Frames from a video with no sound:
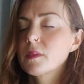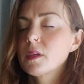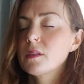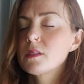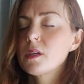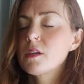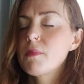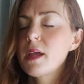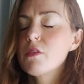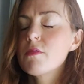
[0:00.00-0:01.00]
And so you
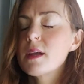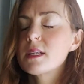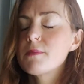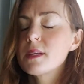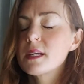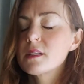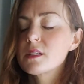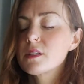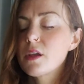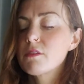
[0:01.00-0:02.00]
may already begin
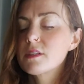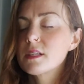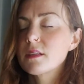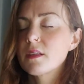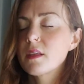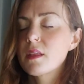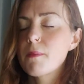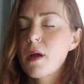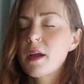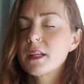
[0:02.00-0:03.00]
to notice that the
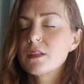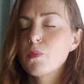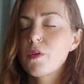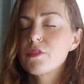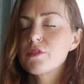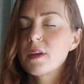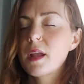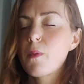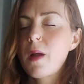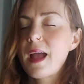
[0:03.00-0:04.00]
mind's
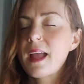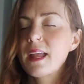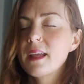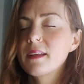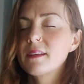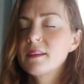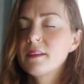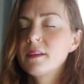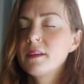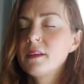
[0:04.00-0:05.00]
wandering away,
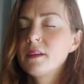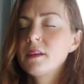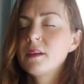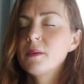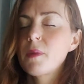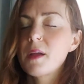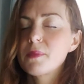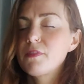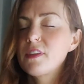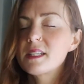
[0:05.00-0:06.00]
might
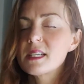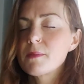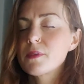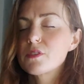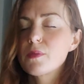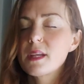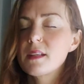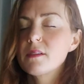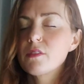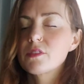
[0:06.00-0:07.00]
be flitting
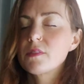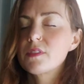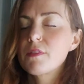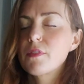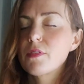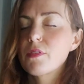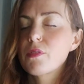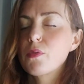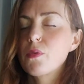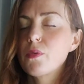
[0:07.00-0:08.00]
between lots of different
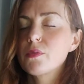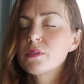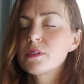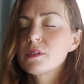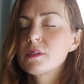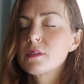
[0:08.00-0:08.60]
thoughts,